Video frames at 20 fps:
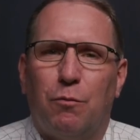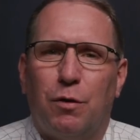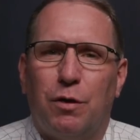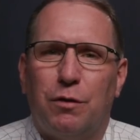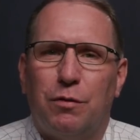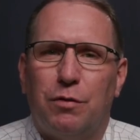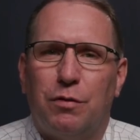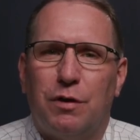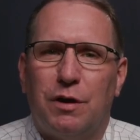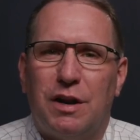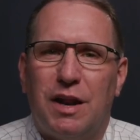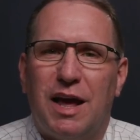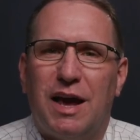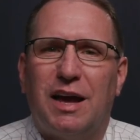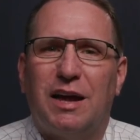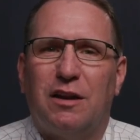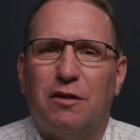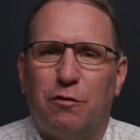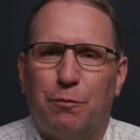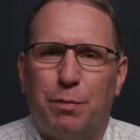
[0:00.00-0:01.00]
what the
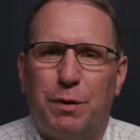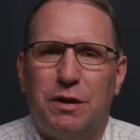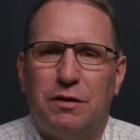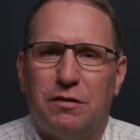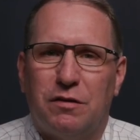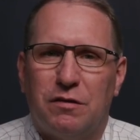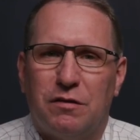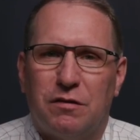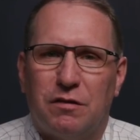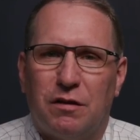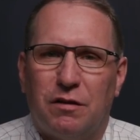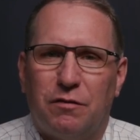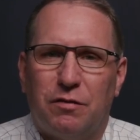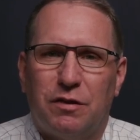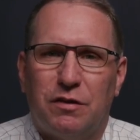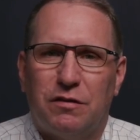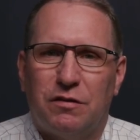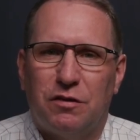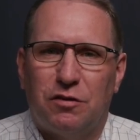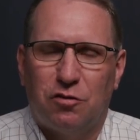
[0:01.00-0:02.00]
negative pieces of
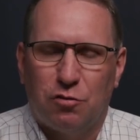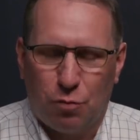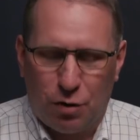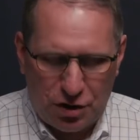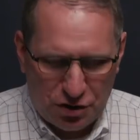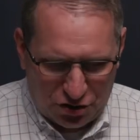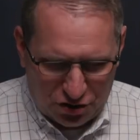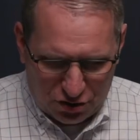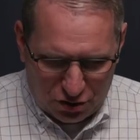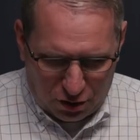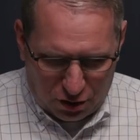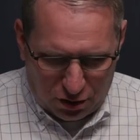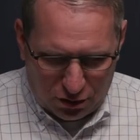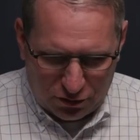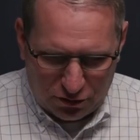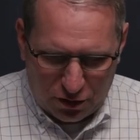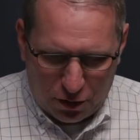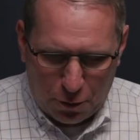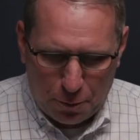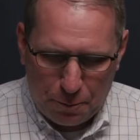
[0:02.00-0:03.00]
this situation are.
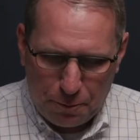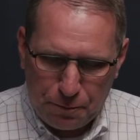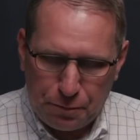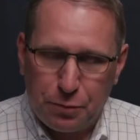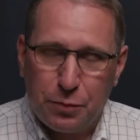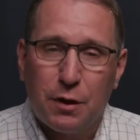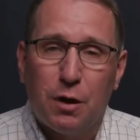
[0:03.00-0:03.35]
So,